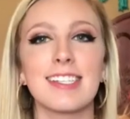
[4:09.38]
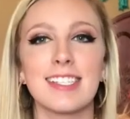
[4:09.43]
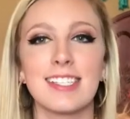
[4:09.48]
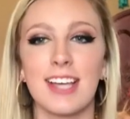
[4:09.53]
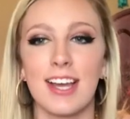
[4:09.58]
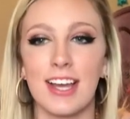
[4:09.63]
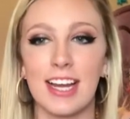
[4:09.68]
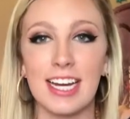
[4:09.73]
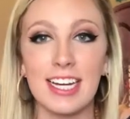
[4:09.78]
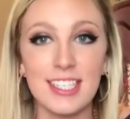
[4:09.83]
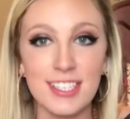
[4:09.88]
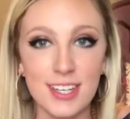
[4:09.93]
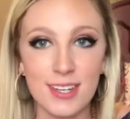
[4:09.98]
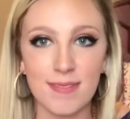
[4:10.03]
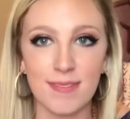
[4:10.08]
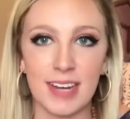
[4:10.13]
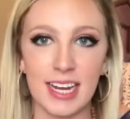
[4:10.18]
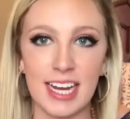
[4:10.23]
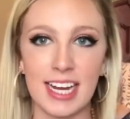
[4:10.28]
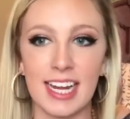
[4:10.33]
so he
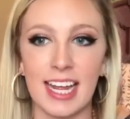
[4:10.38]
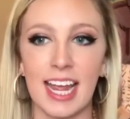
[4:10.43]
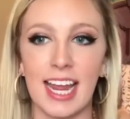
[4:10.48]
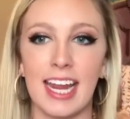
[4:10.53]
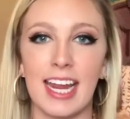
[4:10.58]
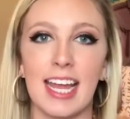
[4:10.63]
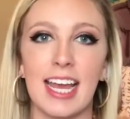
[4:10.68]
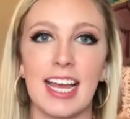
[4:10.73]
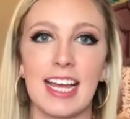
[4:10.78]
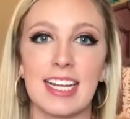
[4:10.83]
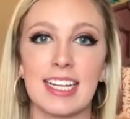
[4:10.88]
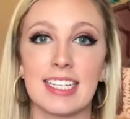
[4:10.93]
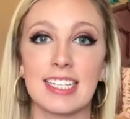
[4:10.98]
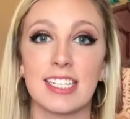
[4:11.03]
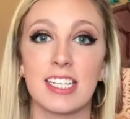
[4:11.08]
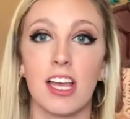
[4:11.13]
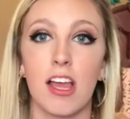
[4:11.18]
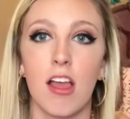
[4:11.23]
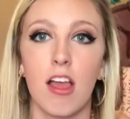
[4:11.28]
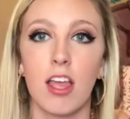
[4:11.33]
took me and
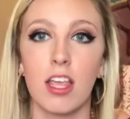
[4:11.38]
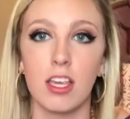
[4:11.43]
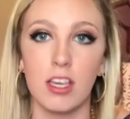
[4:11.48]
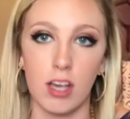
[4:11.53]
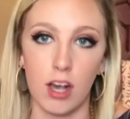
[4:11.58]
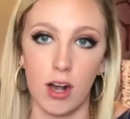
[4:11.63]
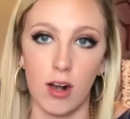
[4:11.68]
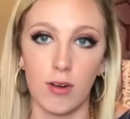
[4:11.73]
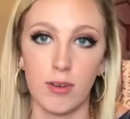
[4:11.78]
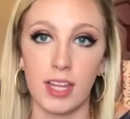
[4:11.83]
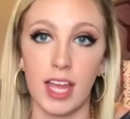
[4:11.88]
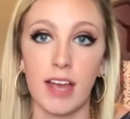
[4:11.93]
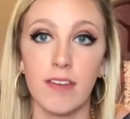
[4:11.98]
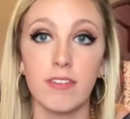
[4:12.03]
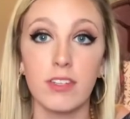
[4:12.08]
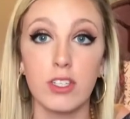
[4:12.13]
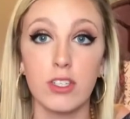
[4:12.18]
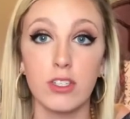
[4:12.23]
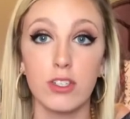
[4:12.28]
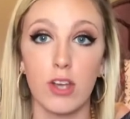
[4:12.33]
y'all would
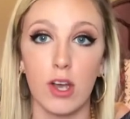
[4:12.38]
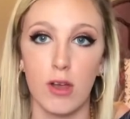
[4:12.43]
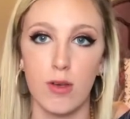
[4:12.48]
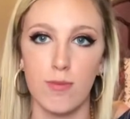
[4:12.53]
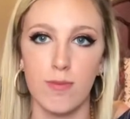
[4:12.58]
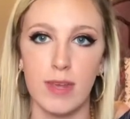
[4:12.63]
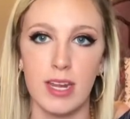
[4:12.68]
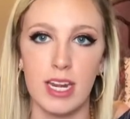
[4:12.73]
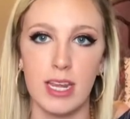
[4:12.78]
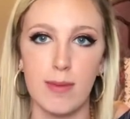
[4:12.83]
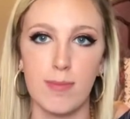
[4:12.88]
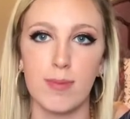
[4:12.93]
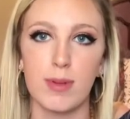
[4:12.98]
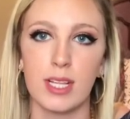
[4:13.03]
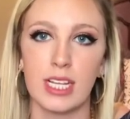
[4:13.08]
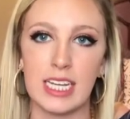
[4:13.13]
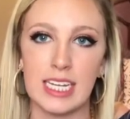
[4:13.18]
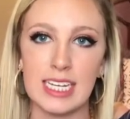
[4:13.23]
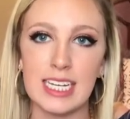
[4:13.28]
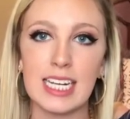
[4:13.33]
have so many
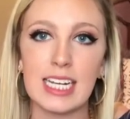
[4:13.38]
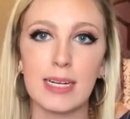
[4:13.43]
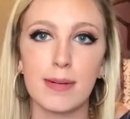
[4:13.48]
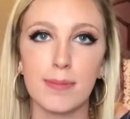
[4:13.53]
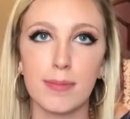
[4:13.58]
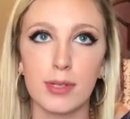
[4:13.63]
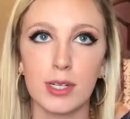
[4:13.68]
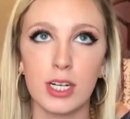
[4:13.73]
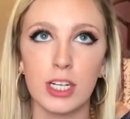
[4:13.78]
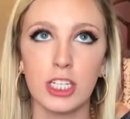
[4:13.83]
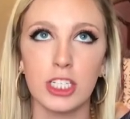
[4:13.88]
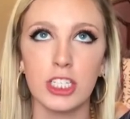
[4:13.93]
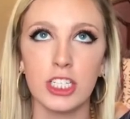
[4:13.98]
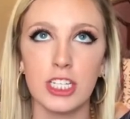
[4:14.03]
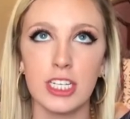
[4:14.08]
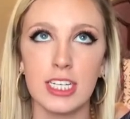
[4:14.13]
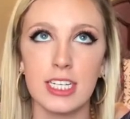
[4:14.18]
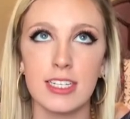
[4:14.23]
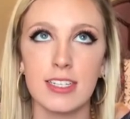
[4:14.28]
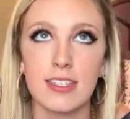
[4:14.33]
blending
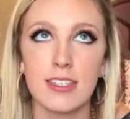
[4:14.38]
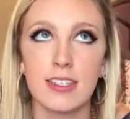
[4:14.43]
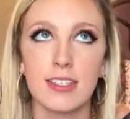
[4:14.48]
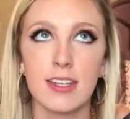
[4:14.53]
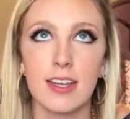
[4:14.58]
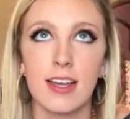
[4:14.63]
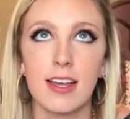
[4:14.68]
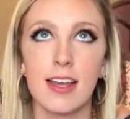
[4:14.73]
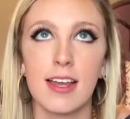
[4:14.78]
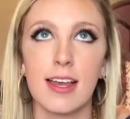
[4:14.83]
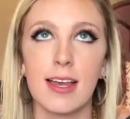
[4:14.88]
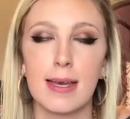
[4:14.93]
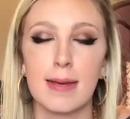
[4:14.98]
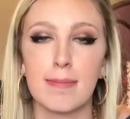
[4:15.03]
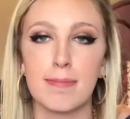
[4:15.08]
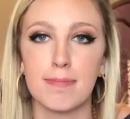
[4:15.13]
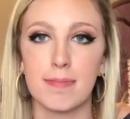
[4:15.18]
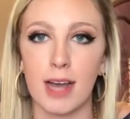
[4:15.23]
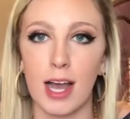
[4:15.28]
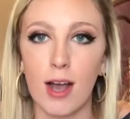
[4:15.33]
brushes.
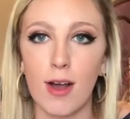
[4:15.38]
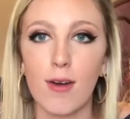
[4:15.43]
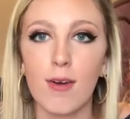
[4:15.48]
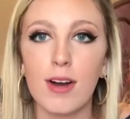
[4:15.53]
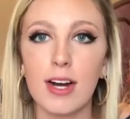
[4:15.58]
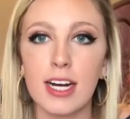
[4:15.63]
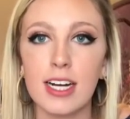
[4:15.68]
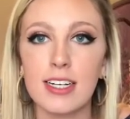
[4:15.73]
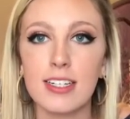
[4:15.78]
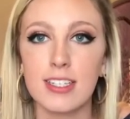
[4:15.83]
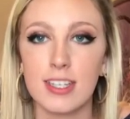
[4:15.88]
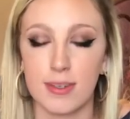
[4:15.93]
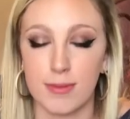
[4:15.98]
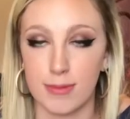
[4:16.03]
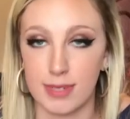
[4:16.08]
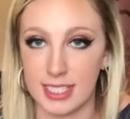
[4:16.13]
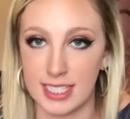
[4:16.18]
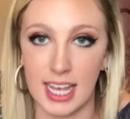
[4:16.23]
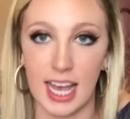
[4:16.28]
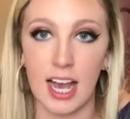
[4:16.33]
My heart
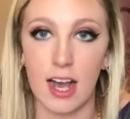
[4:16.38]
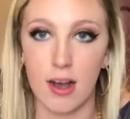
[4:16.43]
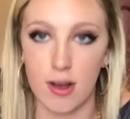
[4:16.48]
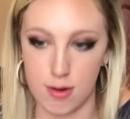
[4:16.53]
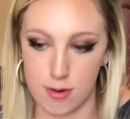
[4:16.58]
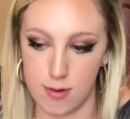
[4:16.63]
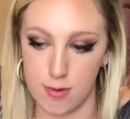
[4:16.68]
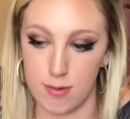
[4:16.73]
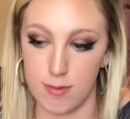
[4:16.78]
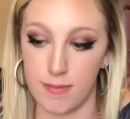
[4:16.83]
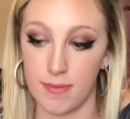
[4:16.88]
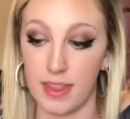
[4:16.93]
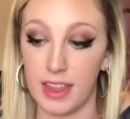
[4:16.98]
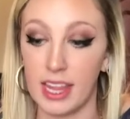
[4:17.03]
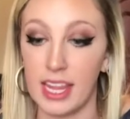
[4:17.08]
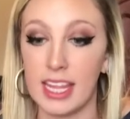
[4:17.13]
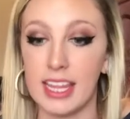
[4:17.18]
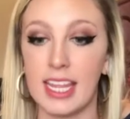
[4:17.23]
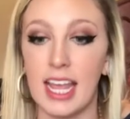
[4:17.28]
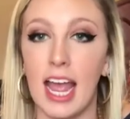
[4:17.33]
was at home.
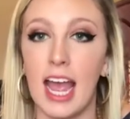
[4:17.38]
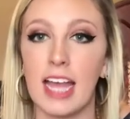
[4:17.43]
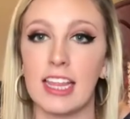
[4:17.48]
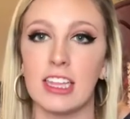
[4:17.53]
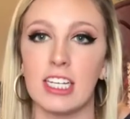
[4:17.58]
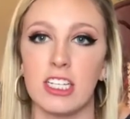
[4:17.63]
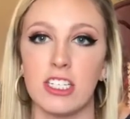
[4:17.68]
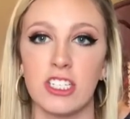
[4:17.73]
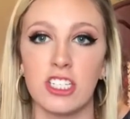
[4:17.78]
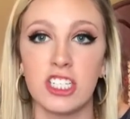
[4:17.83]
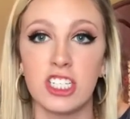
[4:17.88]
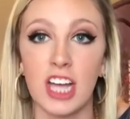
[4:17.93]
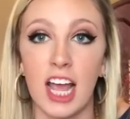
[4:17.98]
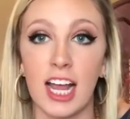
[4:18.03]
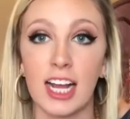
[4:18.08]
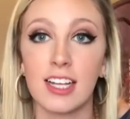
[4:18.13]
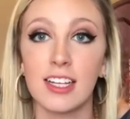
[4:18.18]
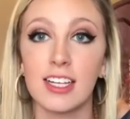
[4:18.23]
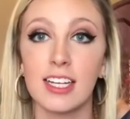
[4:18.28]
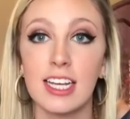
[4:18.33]
They had the
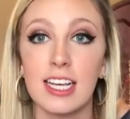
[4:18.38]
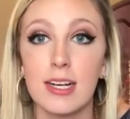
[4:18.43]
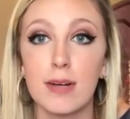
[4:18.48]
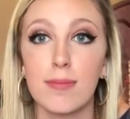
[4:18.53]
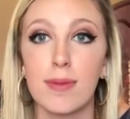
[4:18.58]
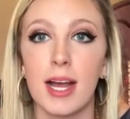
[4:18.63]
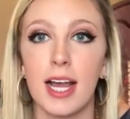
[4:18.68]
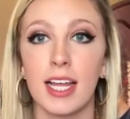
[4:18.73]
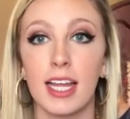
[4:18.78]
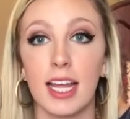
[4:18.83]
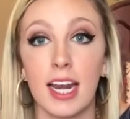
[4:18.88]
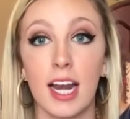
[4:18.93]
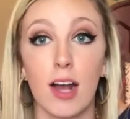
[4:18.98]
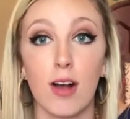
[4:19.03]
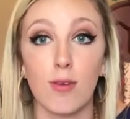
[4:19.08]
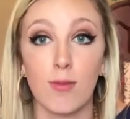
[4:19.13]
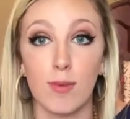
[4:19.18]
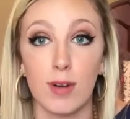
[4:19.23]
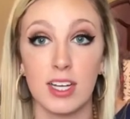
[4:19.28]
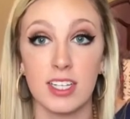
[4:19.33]
Jaclyn Hill palette and
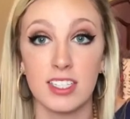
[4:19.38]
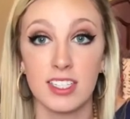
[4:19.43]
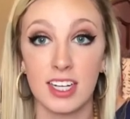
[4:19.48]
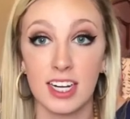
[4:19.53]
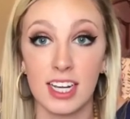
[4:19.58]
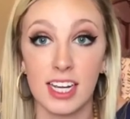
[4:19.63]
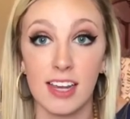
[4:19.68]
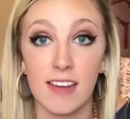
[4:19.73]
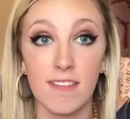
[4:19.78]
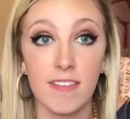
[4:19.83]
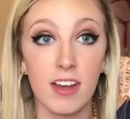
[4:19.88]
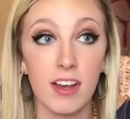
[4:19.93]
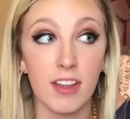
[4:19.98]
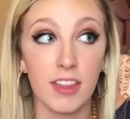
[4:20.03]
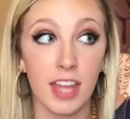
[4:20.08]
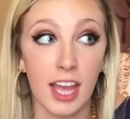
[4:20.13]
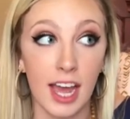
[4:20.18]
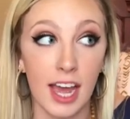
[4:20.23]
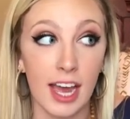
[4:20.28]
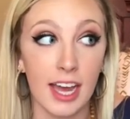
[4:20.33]
I was going to give
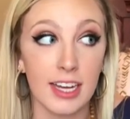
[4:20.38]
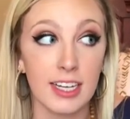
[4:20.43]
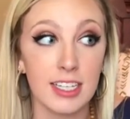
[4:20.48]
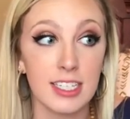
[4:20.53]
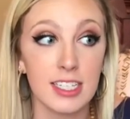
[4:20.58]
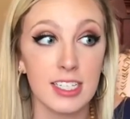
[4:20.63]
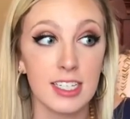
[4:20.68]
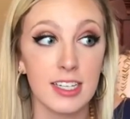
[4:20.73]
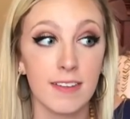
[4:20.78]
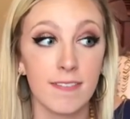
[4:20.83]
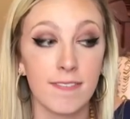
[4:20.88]
y'all that